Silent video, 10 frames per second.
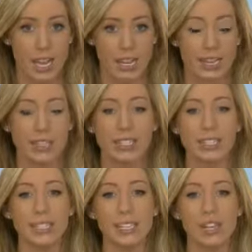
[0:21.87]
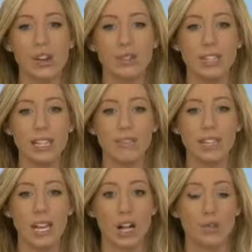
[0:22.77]
Nielsen CEO
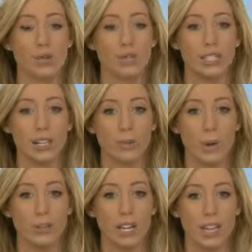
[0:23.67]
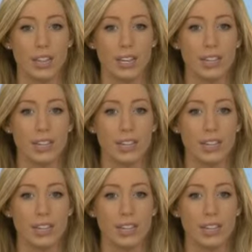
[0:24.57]
David Calhoun said, quote, "The